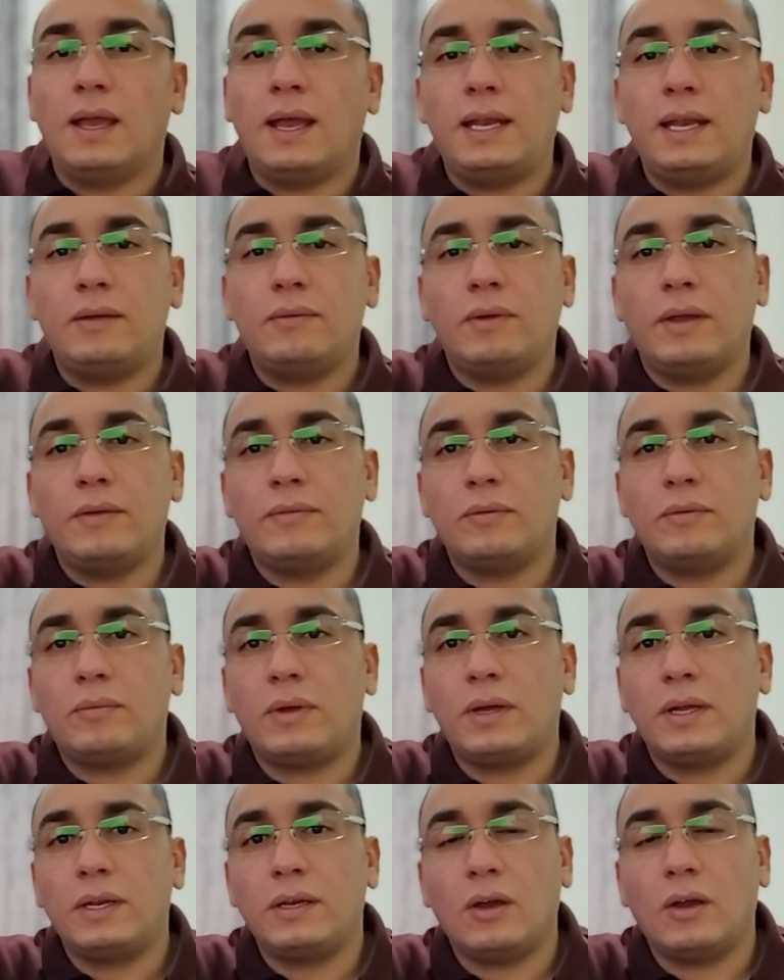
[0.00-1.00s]
Hello
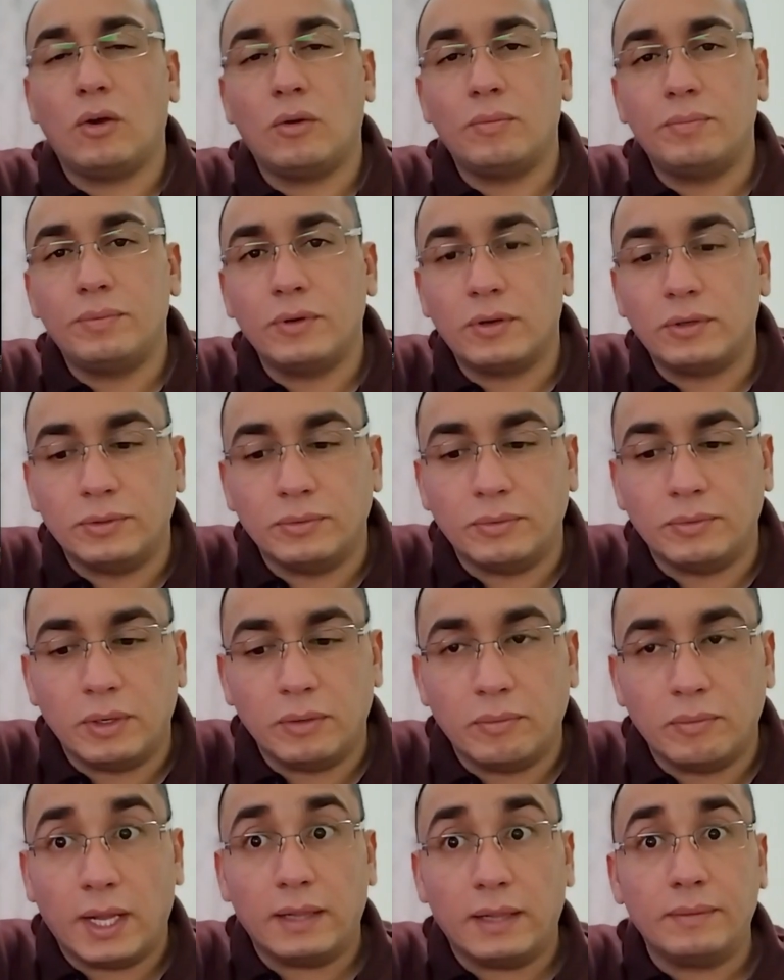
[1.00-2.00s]
everyone, I hope you are
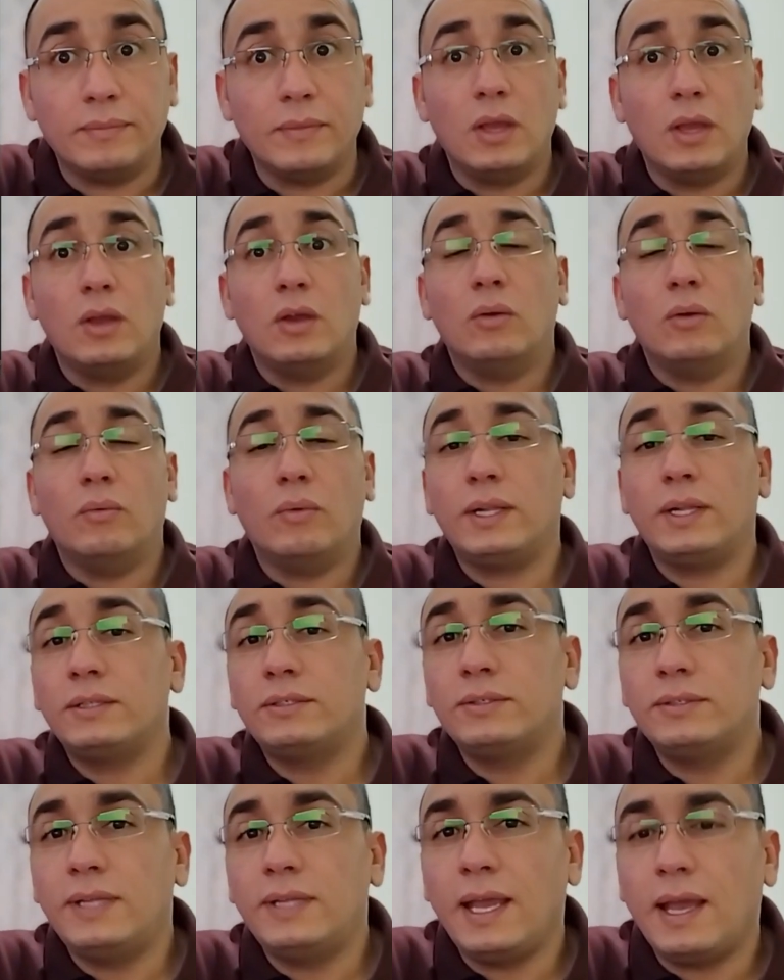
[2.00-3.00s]
doing well. Well,
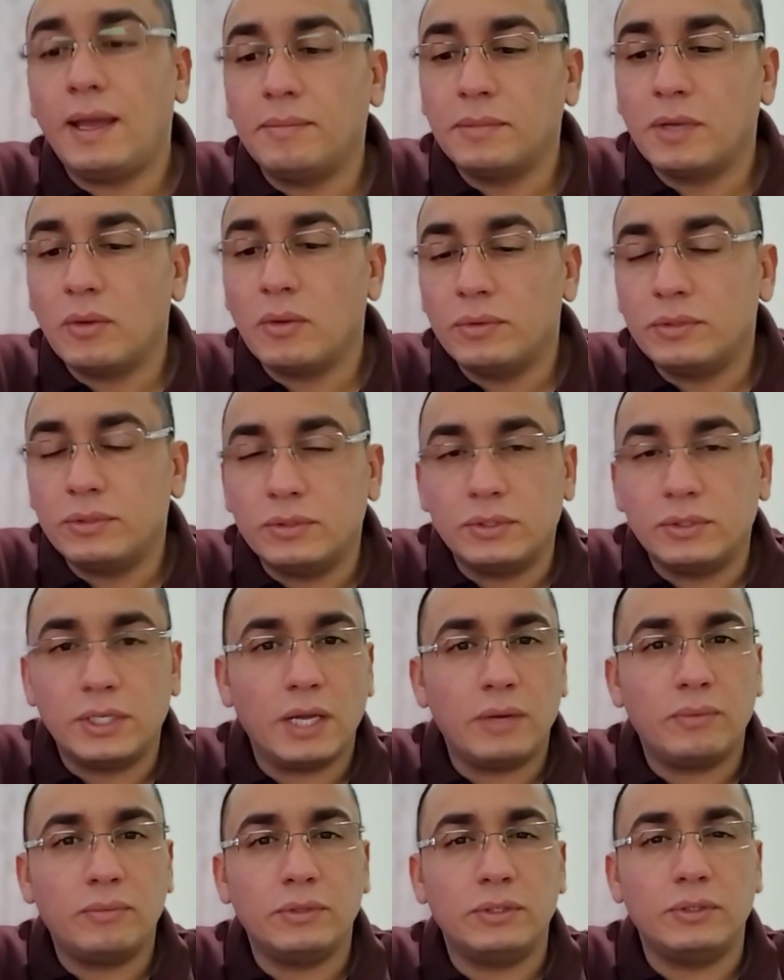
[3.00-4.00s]
today I'm going to
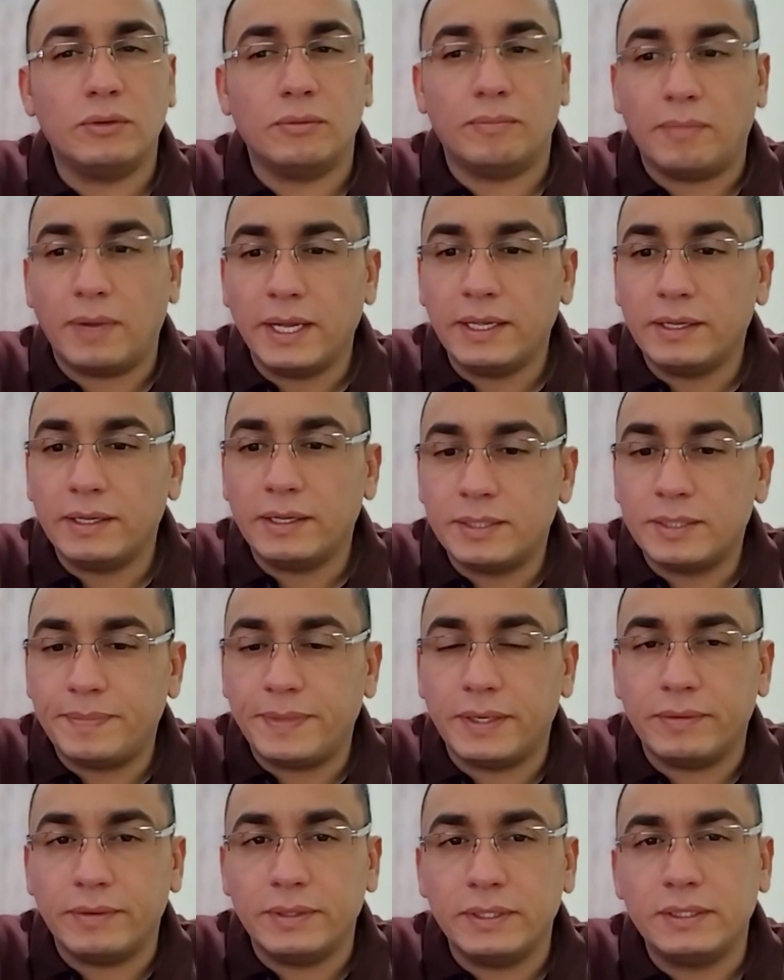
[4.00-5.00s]
share with you my
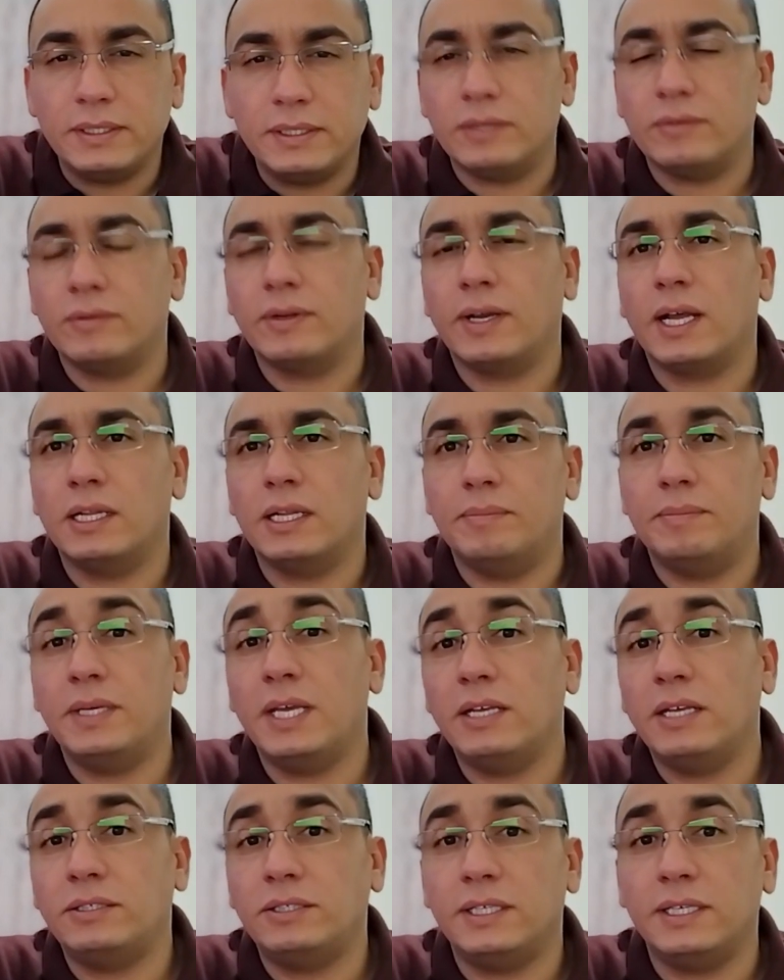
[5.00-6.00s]
experience in regard to
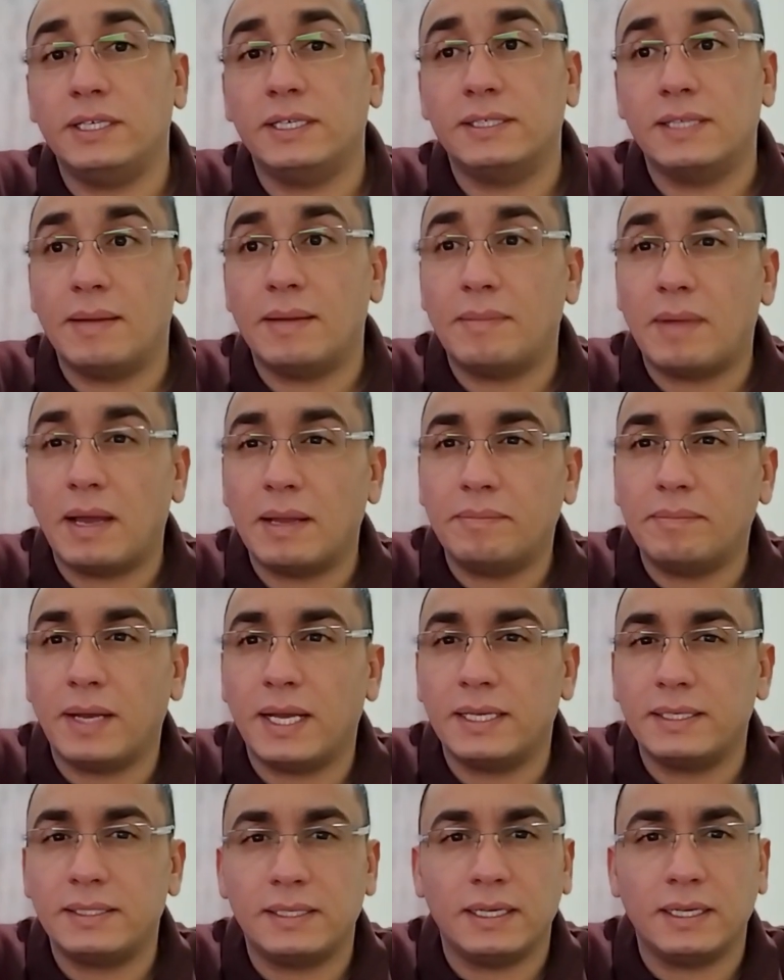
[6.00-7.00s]
PhD exam I
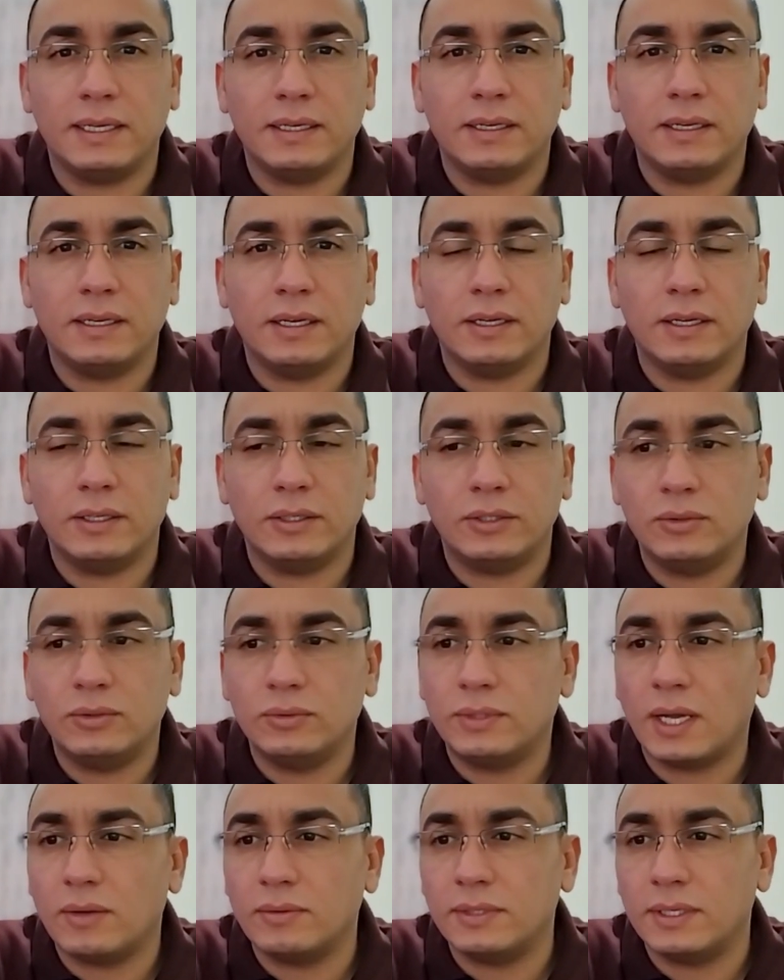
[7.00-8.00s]
passed in uh,
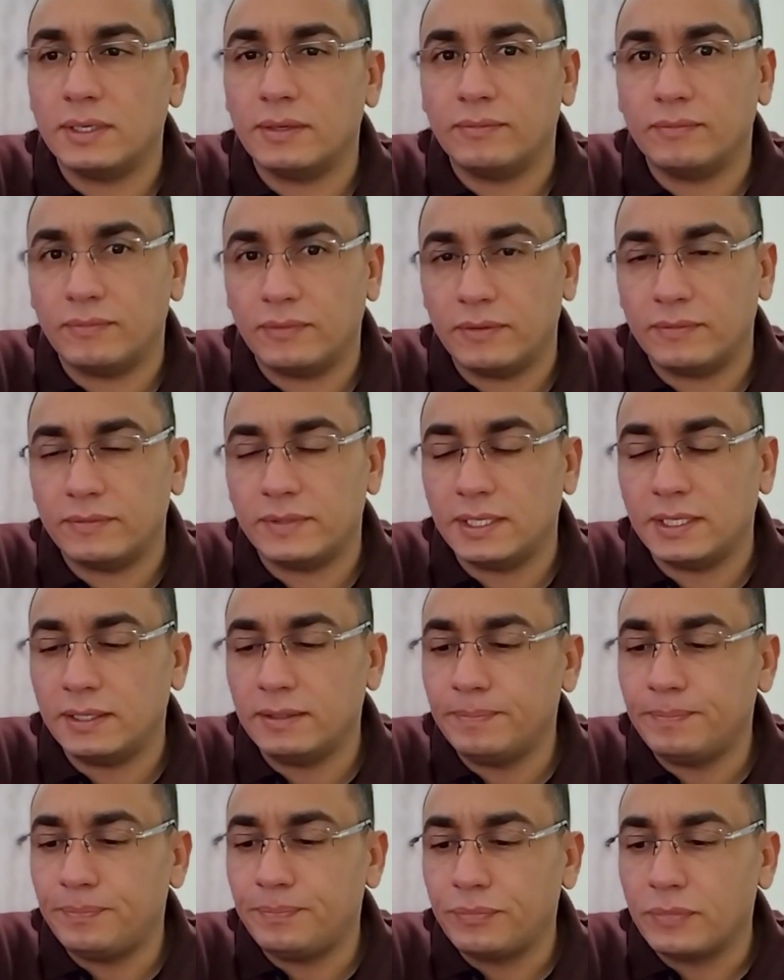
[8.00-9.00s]

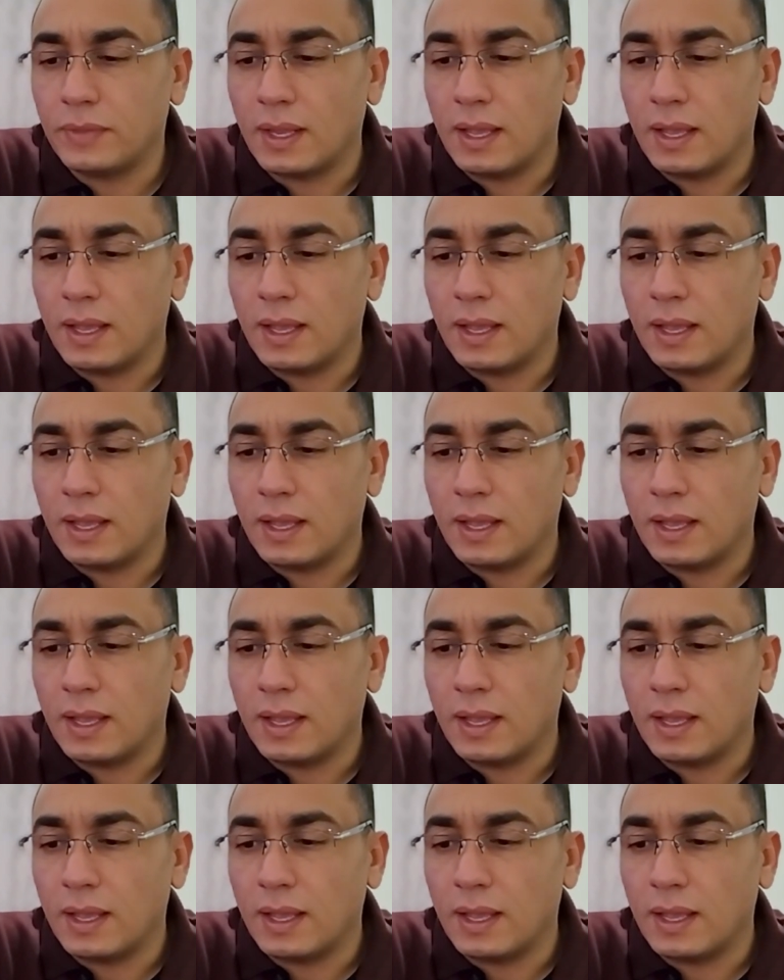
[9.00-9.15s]
2015.